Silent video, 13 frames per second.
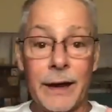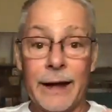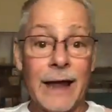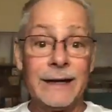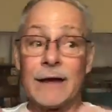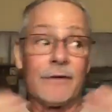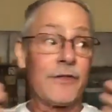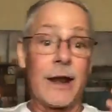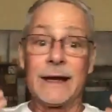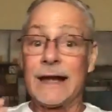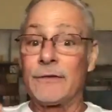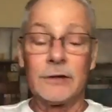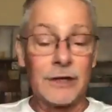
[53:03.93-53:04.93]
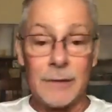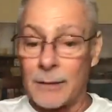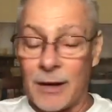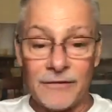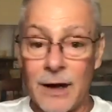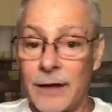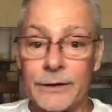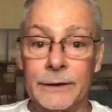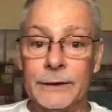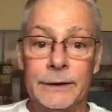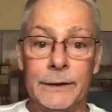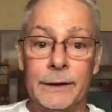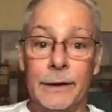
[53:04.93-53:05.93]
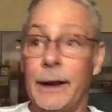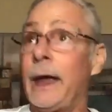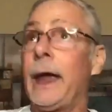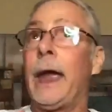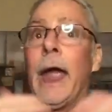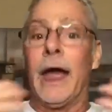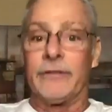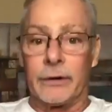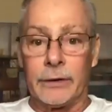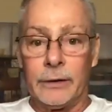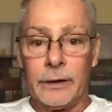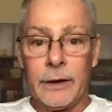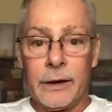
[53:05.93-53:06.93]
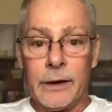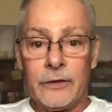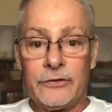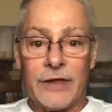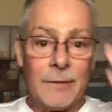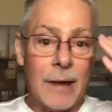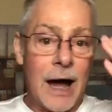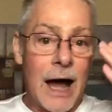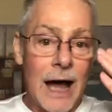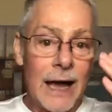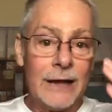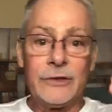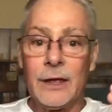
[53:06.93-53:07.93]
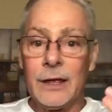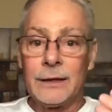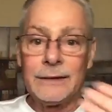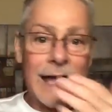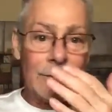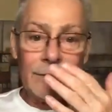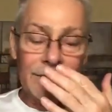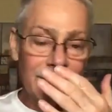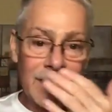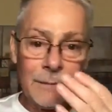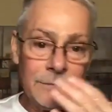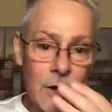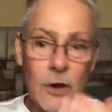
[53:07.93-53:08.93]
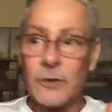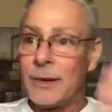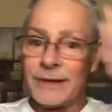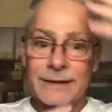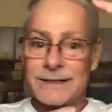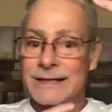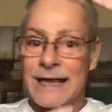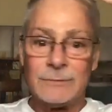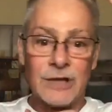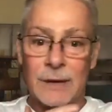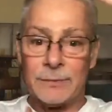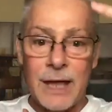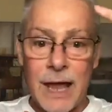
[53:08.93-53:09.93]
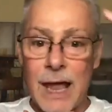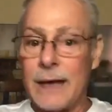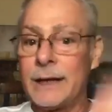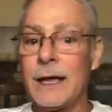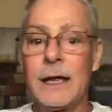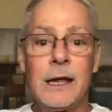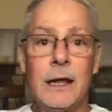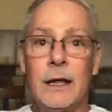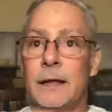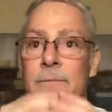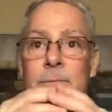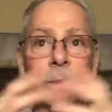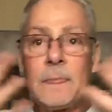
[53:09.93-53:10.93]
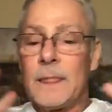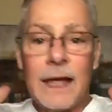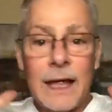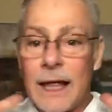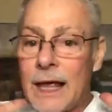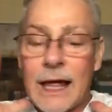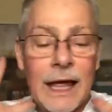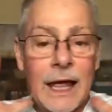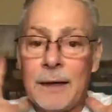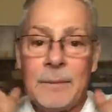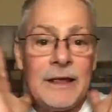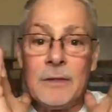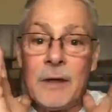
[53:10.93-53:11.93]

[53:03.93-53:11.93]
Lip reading: I look more like my father every day, and I never thought I'd ever look like my father. Ever. Same eyes, not really the same nose, but same shaped head.